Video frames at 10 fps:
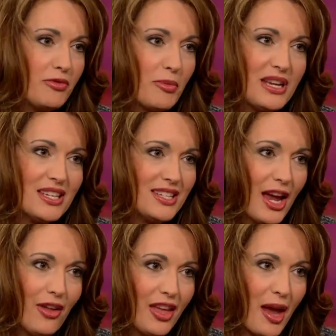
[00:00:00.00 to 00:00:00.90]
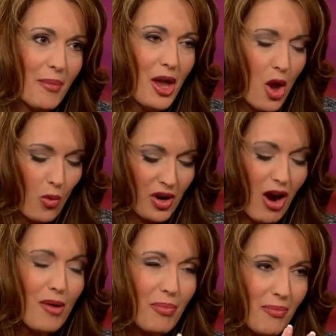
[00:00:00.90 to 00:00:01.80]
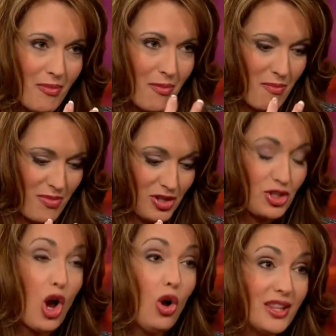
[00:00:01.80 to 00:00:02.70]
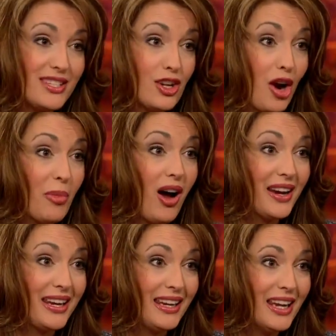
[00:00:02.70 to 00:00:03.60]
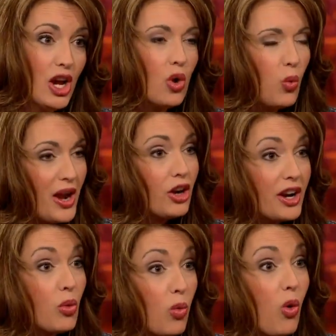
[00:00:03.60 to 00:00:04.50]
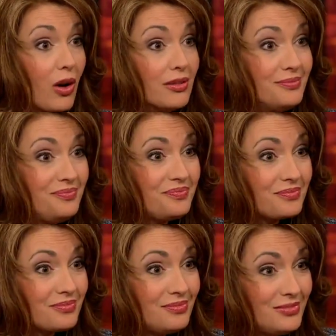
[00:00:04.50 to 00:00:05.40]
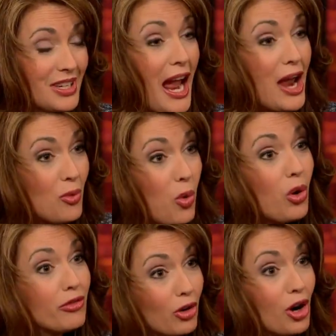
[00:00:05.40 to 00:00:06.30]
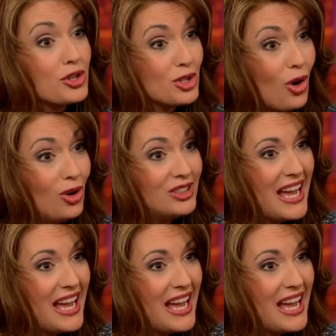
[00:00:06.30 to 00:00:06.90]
for me to tell them, when our soul is in our body, we are in a war for our soul.